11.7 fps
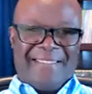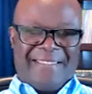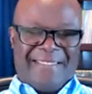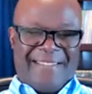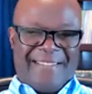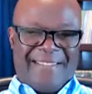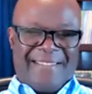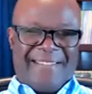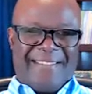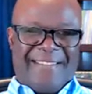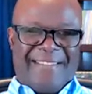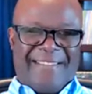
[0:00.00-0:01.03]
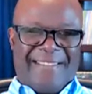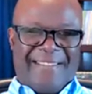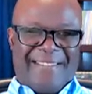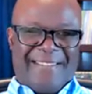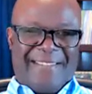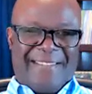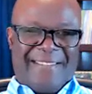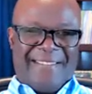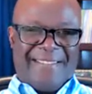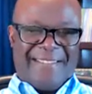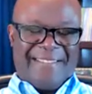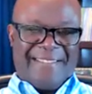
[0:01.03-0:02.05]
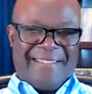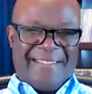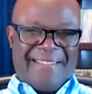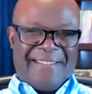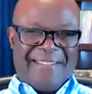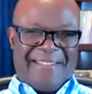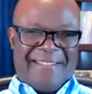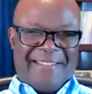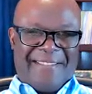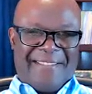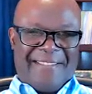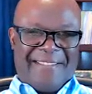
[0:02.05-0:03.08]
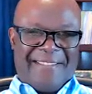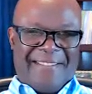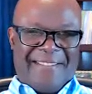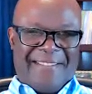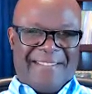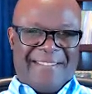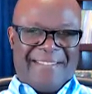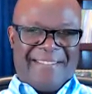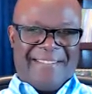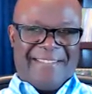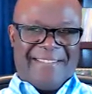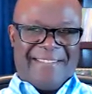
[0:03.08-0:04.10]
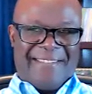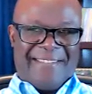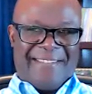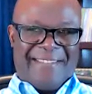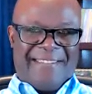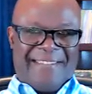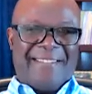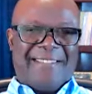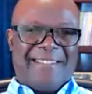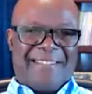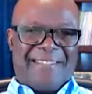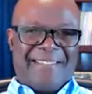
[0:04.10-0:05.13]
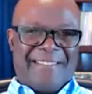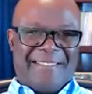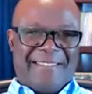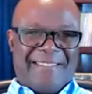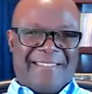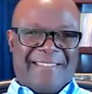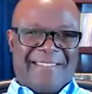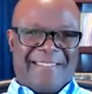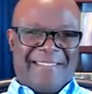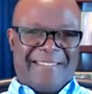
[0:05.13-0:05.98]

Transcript: (not speaking)